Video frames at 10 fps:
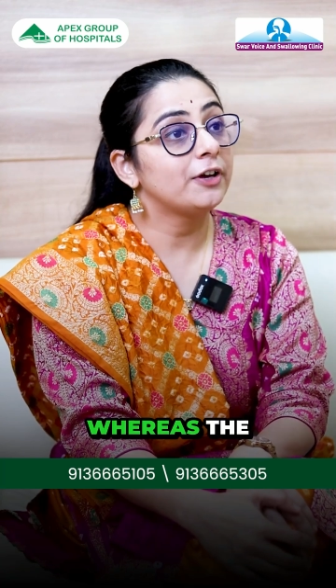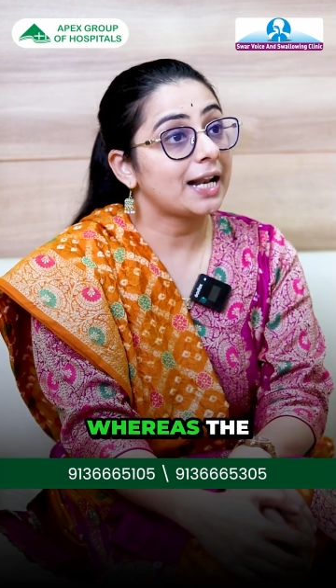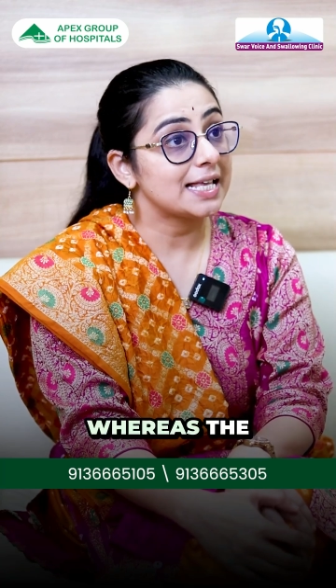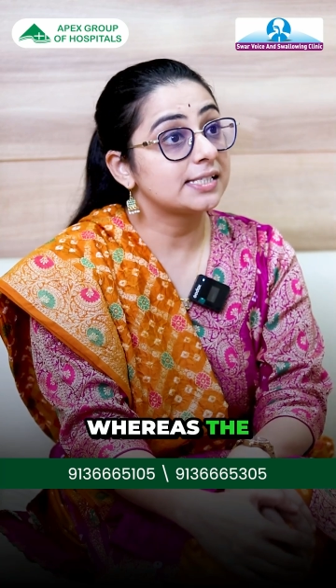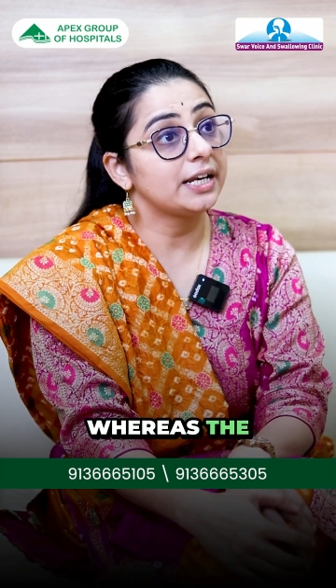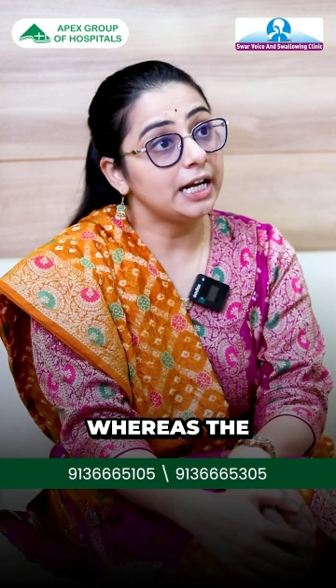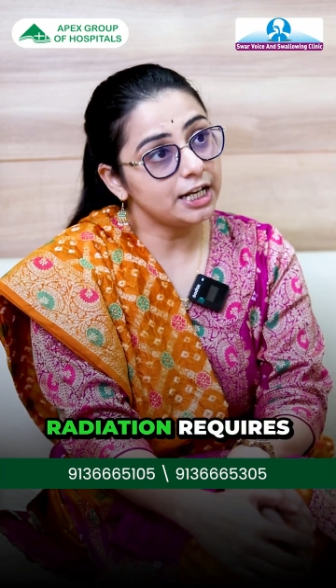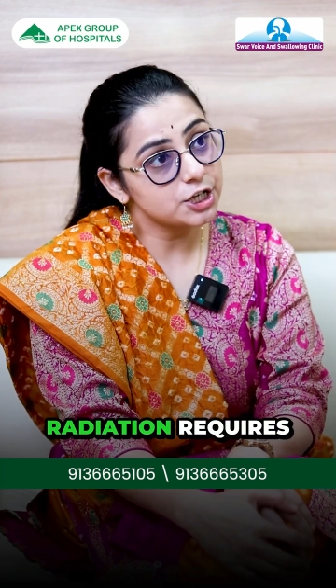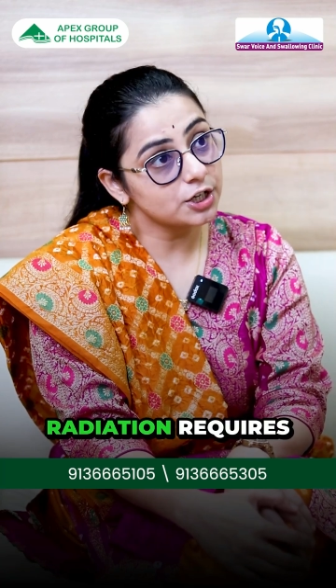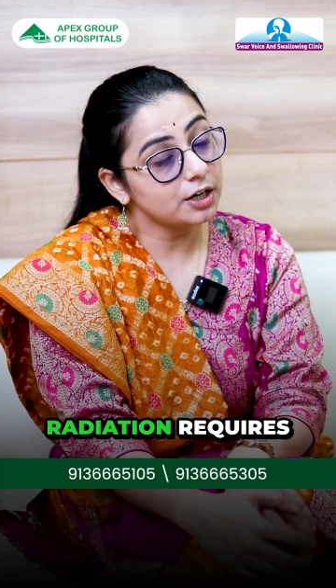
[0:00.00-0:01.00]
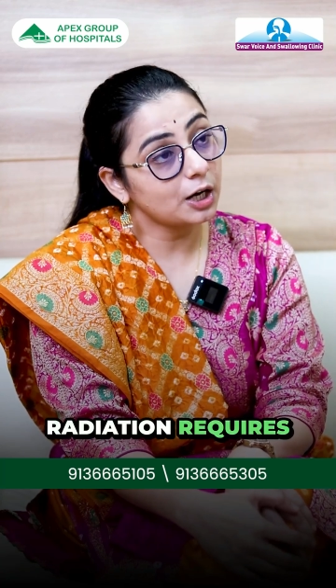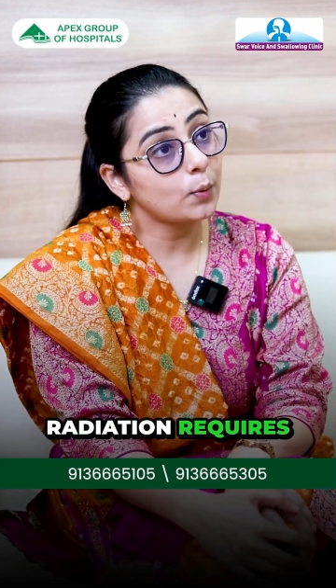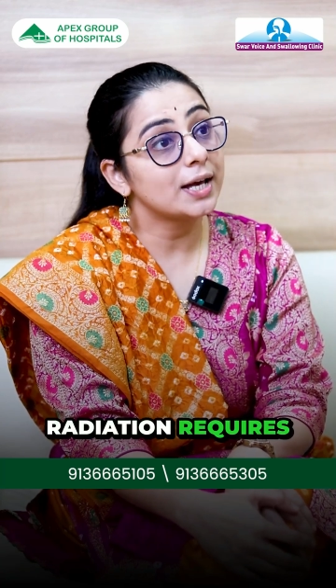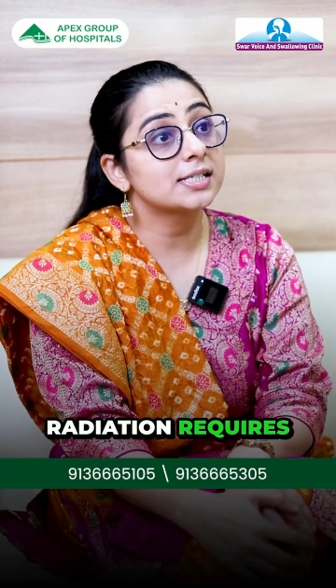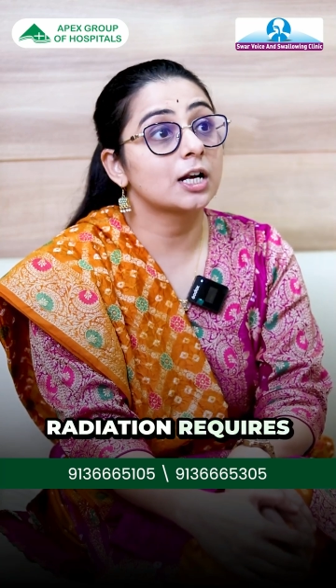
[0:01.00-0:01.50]
whereas the radiation
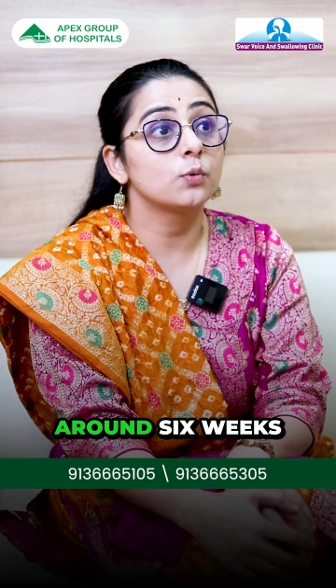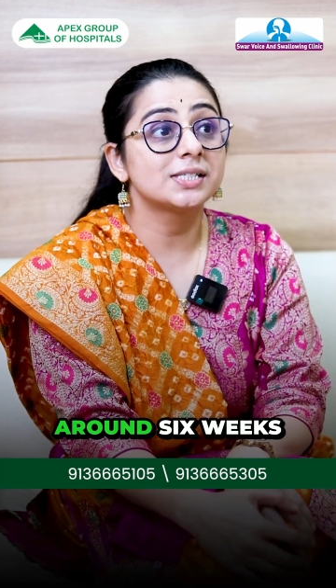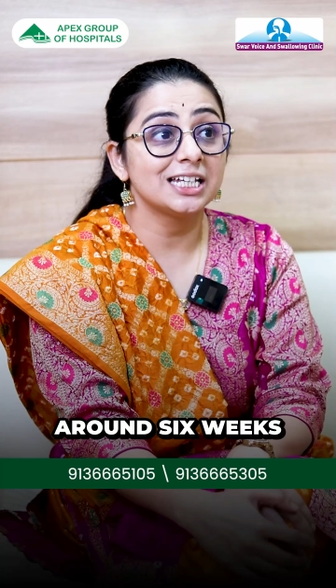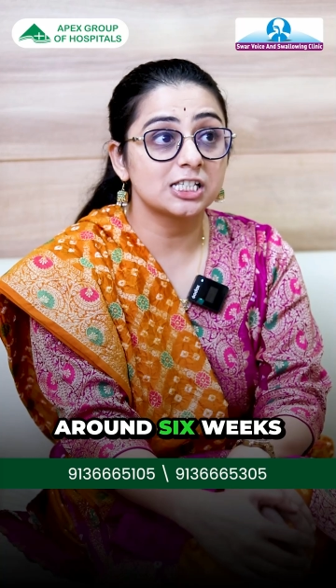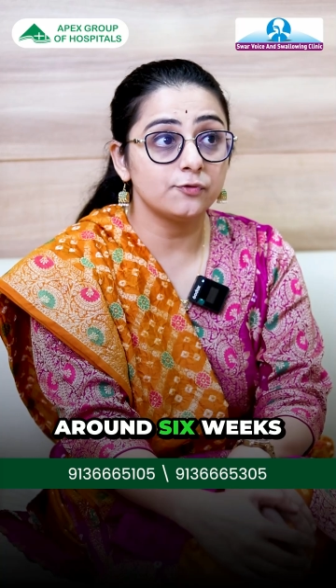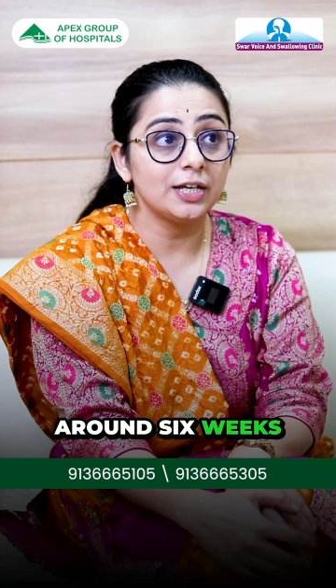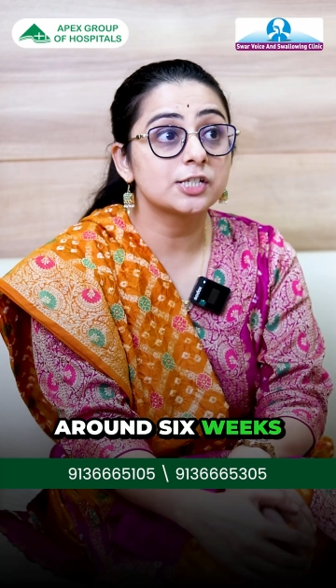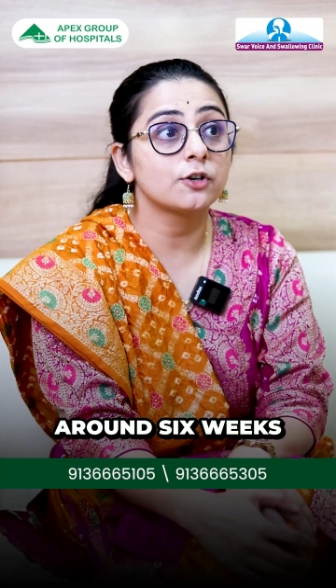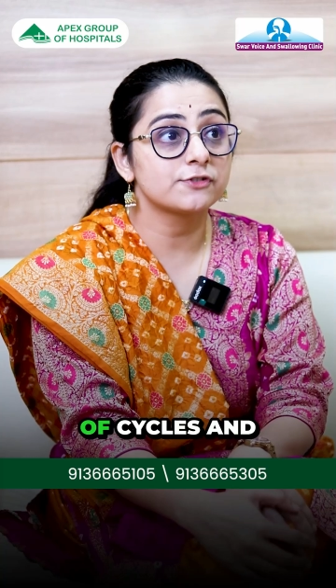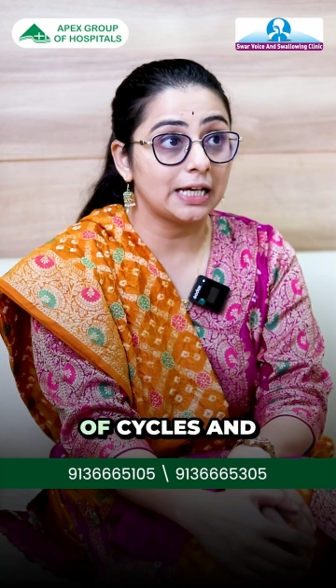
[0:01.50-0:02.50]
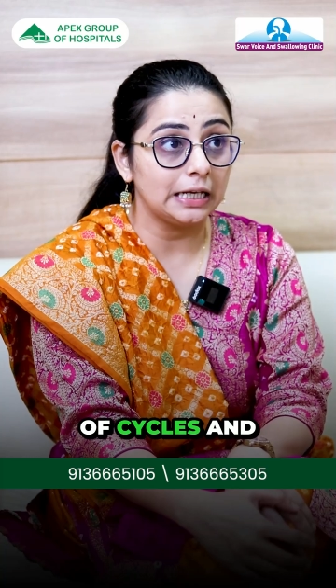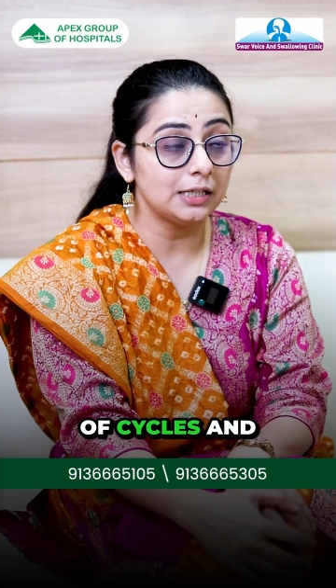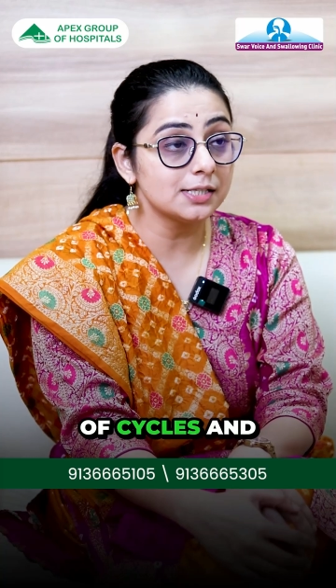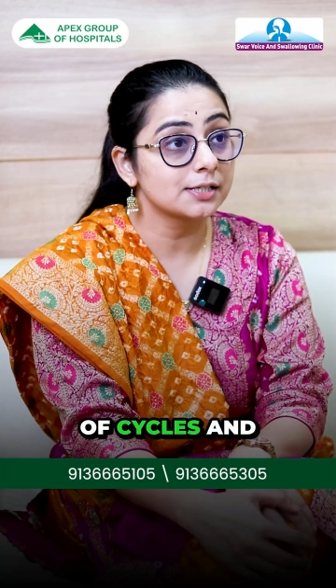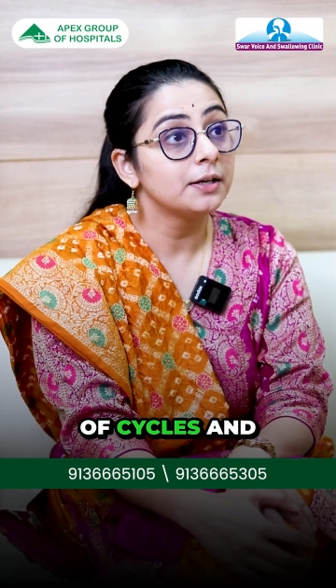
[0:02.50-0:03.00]
requires around 6 weeks of
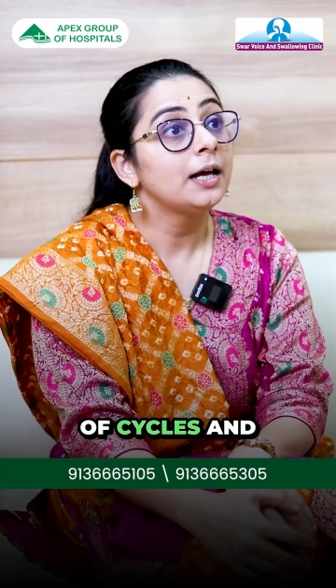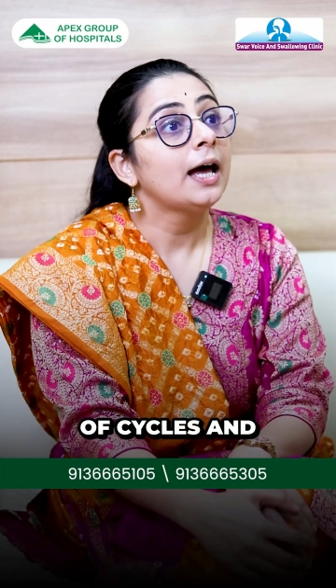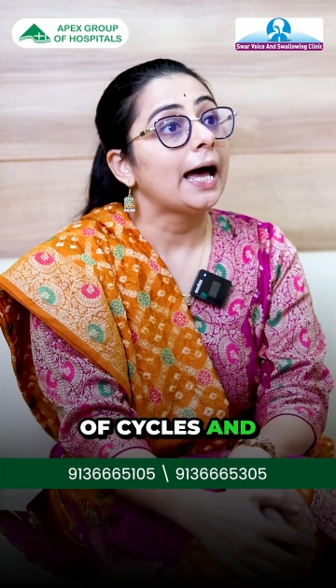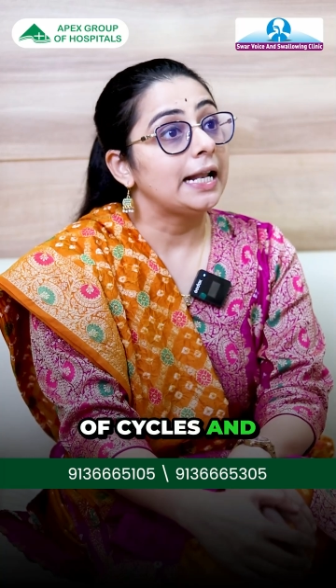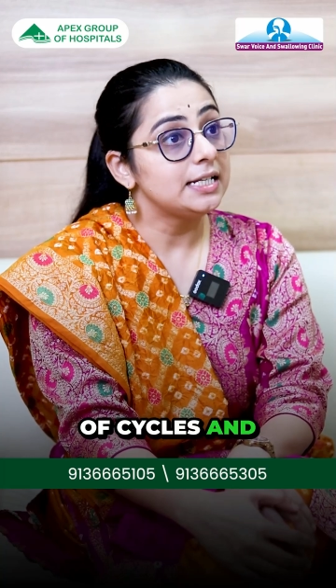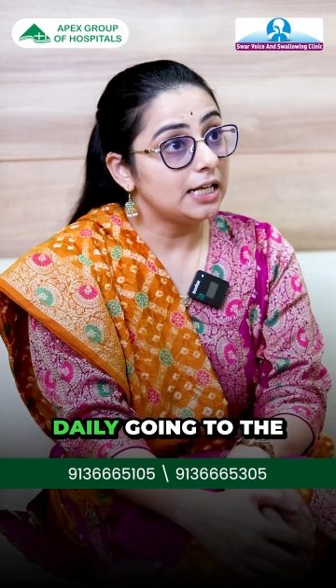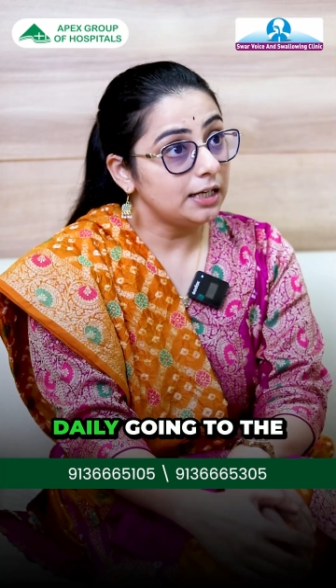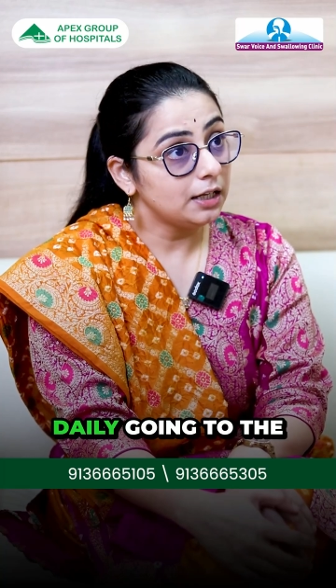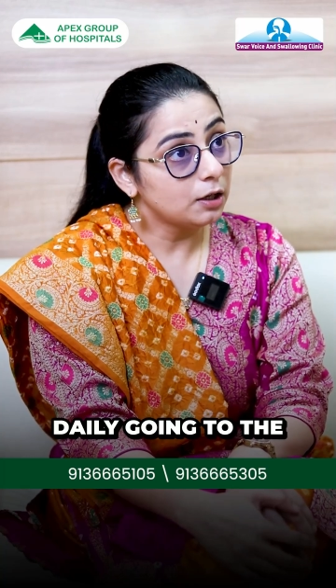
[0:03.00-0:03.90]
cycles and daily